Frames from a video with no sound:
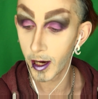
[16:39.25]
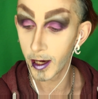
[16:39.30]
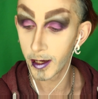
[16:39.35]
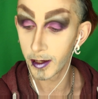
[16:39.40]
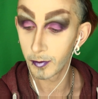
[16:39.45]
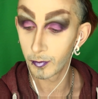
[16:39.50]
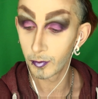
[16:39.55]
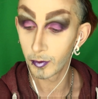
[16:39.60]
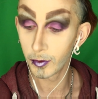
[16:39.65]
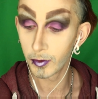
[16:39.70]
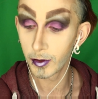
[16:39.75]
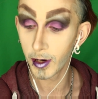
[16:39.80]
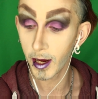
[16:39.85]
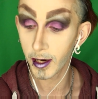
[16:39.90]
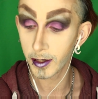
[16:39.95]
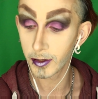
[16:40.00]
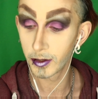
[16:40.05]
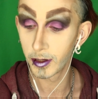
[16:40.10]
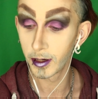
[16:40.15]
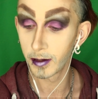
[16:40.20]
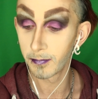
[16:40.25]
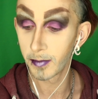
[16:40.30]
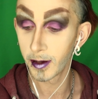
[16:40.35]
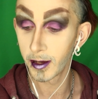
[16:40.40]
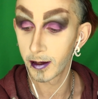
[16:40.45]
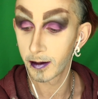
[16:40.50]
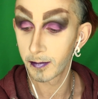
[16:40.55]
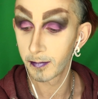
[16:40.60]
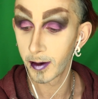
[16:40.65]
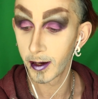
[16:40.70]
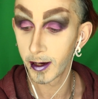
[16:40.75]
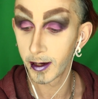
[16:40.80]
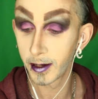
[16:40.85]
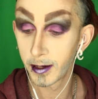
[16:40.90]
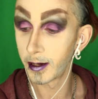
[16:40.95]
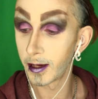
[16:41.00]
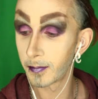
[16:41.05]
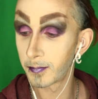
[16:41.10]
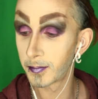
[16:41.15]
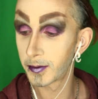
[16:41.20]
I would actually make my
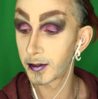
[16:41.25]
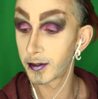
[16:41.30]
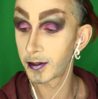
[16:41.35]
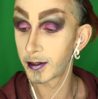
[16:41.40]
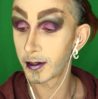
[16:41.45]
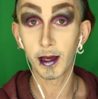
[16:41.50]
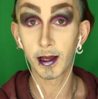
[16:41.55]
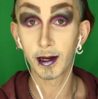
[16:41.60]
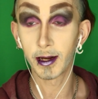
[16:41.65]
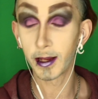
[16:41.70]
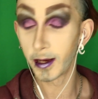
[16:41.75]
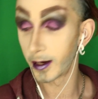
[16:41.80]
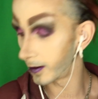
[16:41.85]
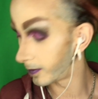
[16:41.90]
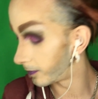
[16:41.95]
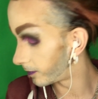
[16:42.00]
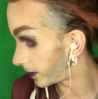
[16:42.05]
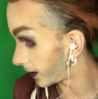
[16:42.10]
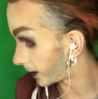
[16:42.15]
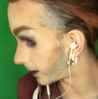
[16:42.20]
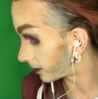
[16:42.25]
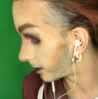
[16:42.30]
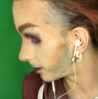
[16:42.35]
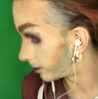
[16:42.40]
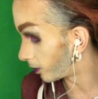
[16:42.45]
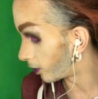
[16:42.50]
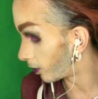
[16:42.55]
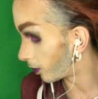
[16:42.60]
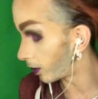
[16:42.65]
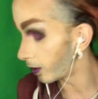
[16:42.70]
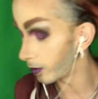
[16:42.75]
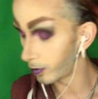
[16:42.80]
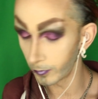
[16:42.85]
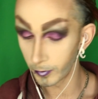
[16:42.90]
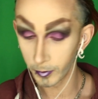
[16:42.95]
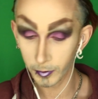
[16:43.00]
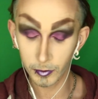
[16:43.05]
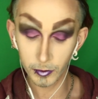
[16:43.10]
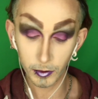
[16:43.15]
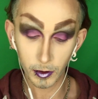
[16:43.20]
lips a little bit more
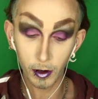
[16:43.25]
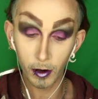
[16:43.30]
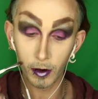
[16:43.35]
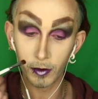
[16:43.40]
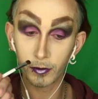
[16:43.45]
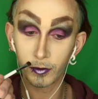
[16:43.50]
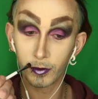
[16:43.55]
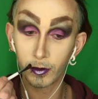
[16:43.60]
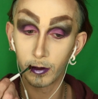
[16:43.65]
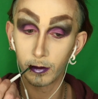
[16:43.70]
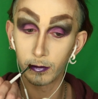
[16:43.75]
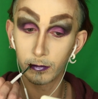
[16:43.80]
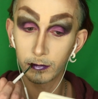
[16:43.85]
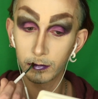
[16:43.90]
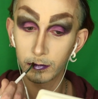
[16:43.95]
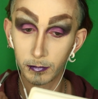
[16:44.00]
overdrawn, you know.